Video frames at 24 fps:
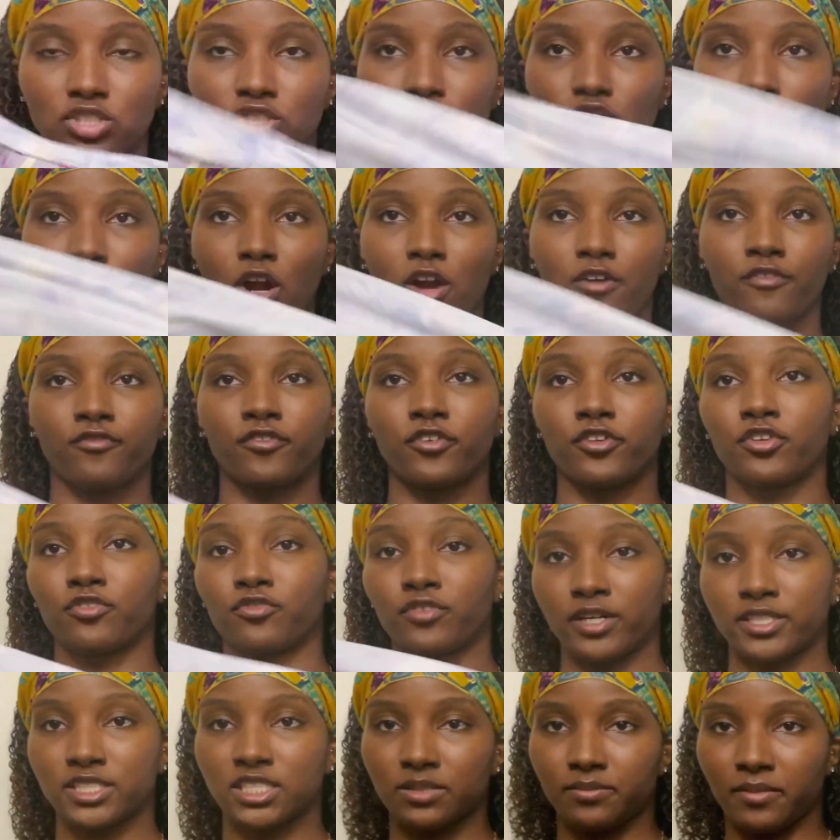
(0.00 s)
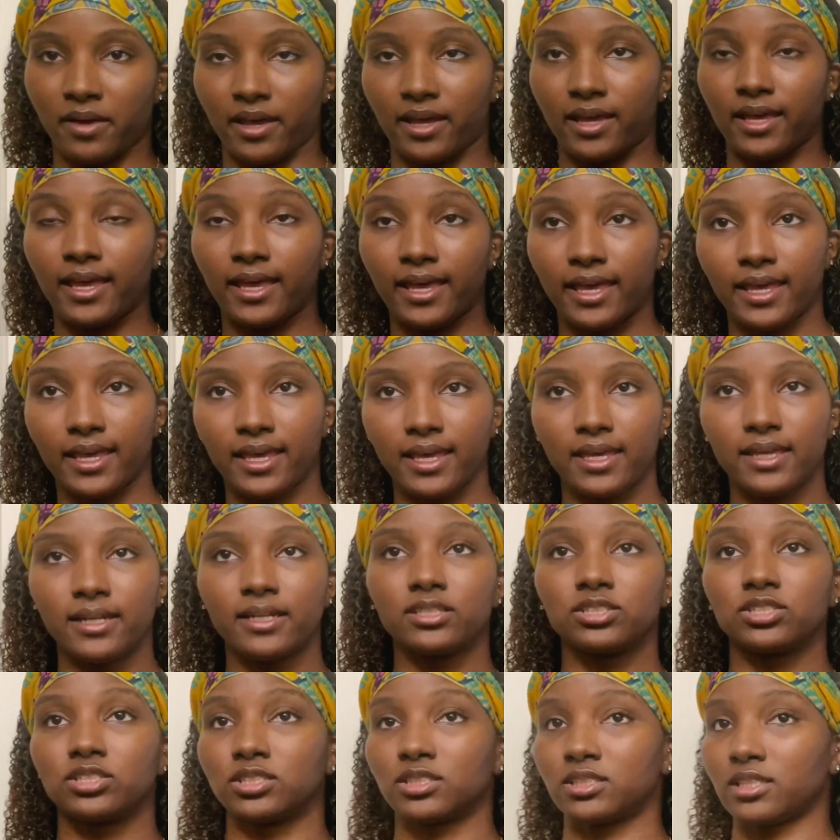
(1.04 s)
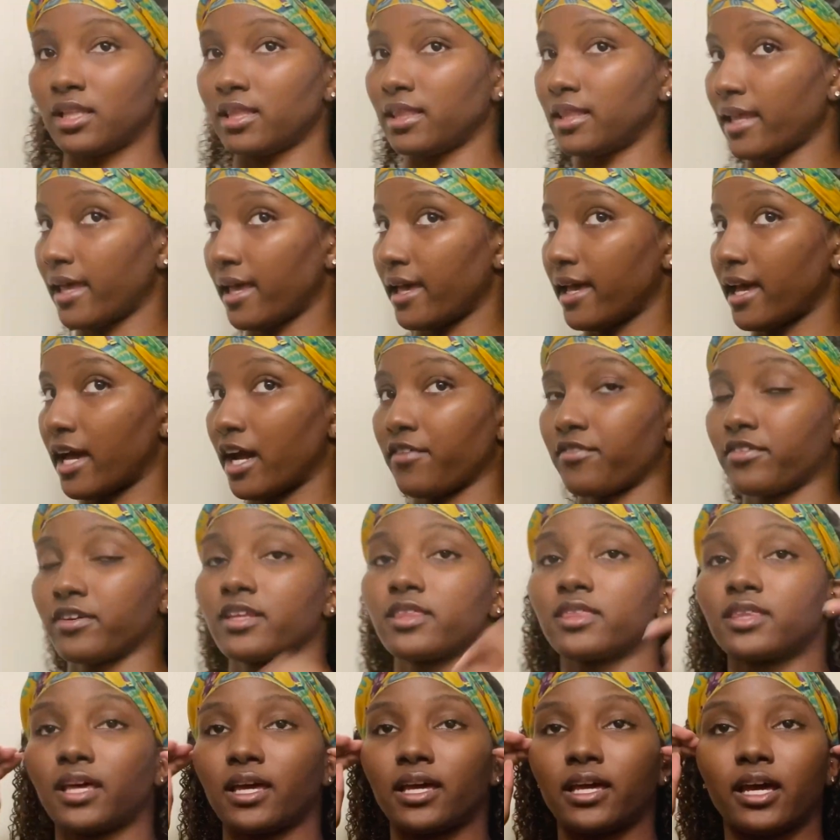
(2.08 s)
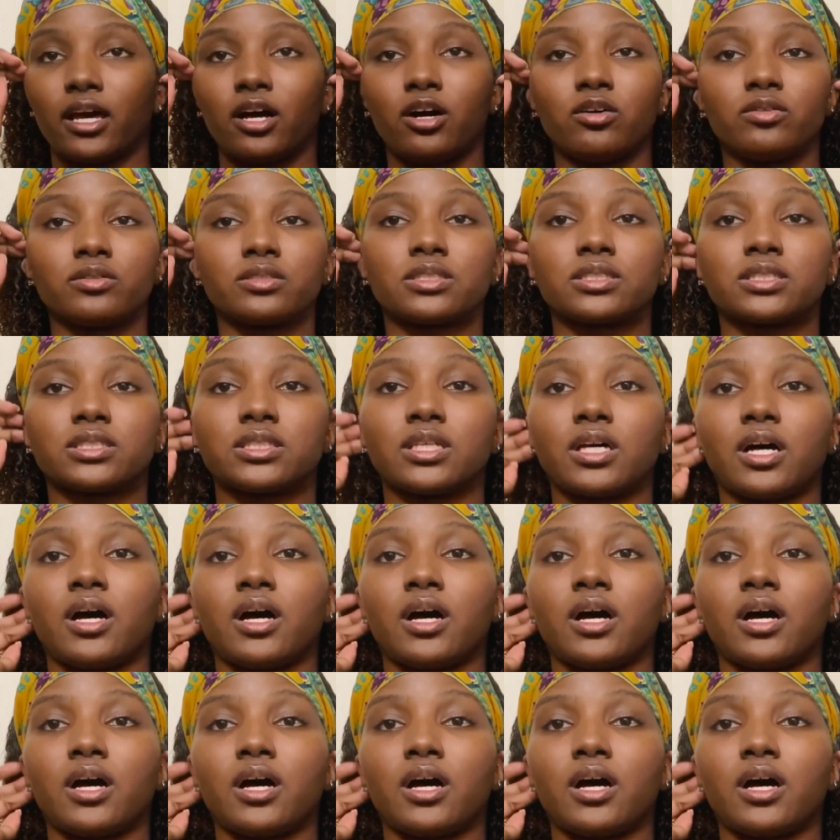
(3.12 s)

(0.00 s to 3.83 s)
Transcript: scarf for the rest of my head and just to lay everything else